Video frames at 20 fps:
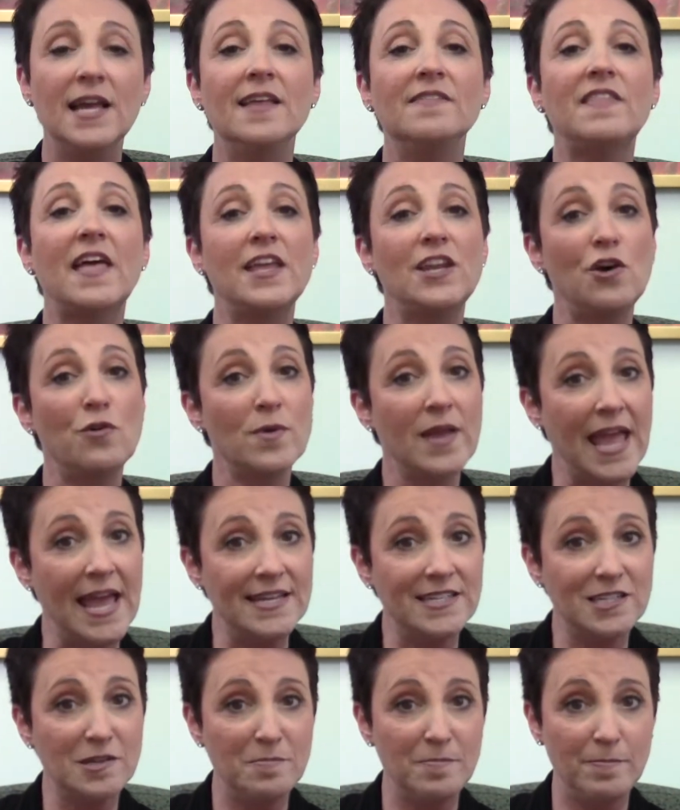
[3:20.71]
They don't
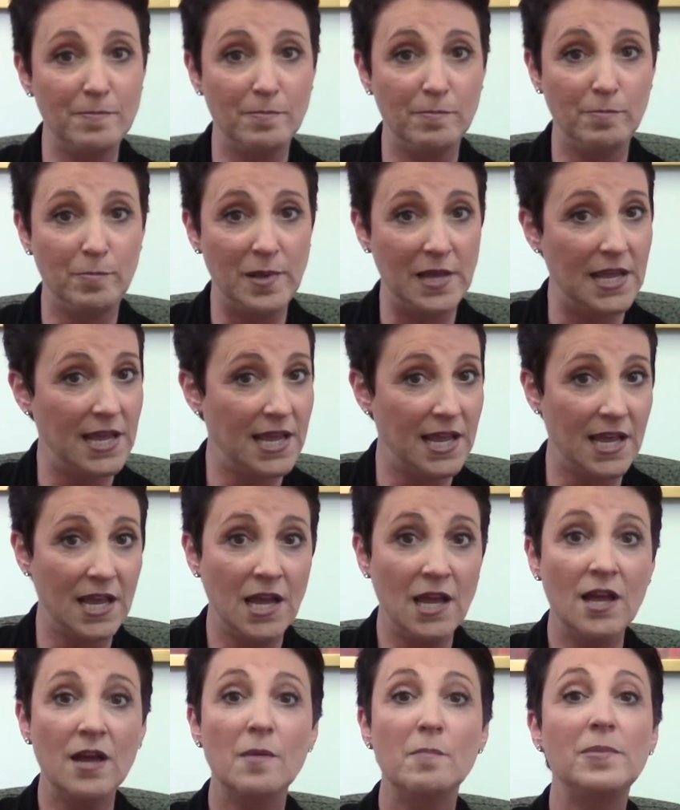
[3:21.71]
get to be
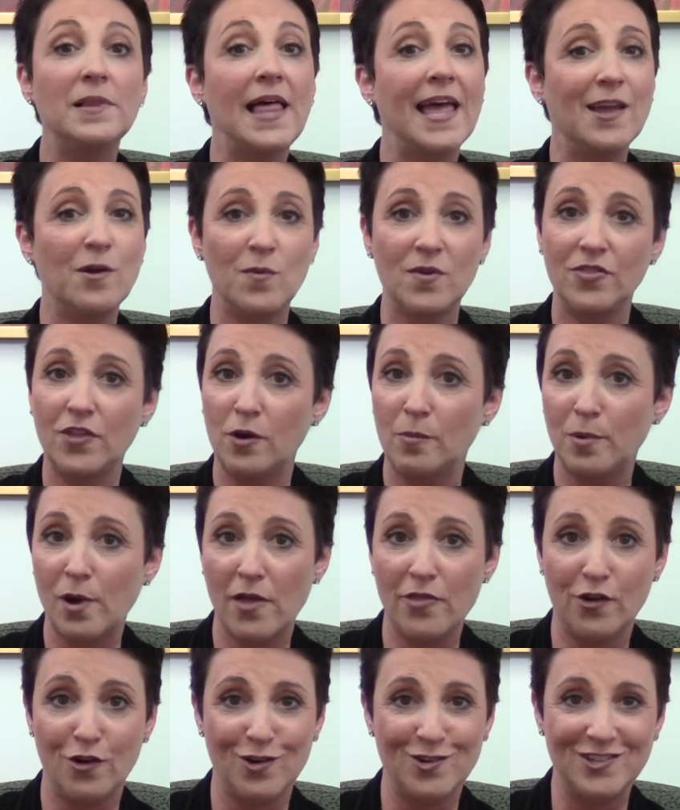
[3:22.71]
playing with their
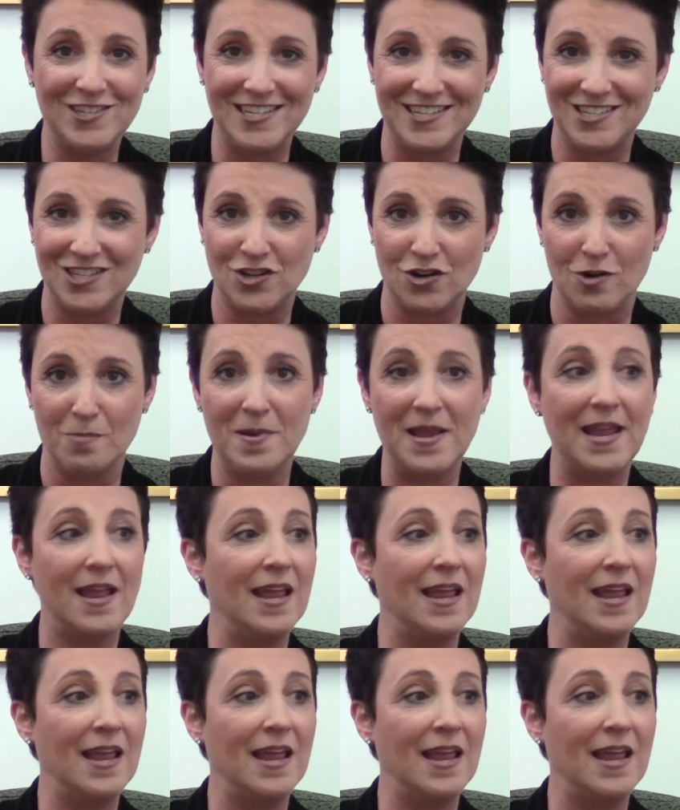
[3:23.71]
brother or sister